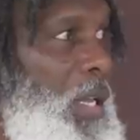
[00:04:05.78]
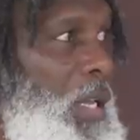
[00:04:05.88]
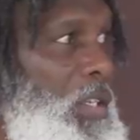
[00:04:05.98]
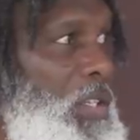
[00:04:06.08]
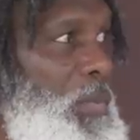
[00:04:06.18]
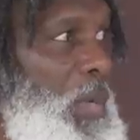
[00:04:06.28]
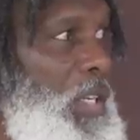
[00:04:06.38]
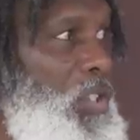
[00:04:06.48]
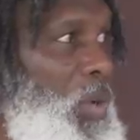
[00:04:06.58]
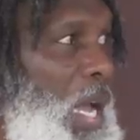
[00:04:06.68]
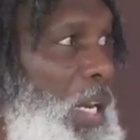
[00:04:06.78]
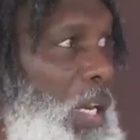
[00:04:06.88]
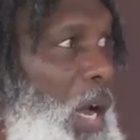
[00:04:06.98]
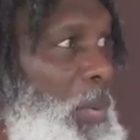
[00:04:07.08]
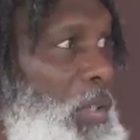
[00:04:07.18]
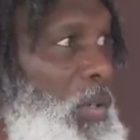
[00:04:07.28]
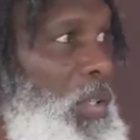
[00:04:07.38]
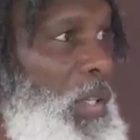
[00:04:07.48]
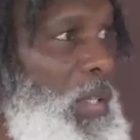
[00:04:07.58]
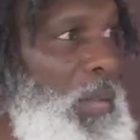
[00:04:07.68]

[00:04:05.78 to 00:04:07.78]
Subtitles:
It just meant you had an opportunity.